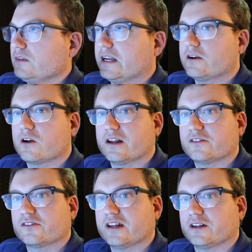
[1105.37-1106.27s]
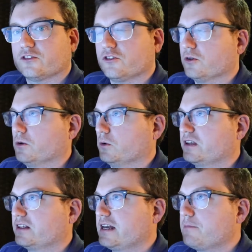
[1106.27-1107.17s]
inner instinct to
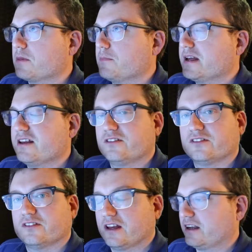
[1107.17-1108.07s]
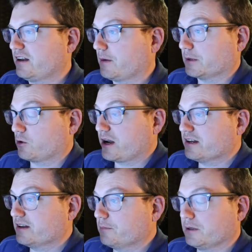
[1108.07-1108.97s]
keep the peace. And I'm a
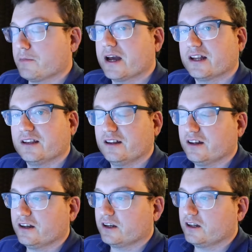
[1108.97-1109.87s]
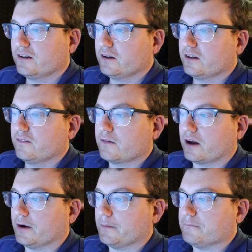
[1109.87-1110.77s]
great diplomat.
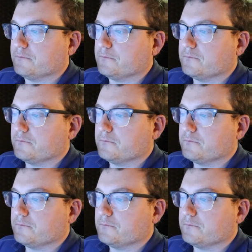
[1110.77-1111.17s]
A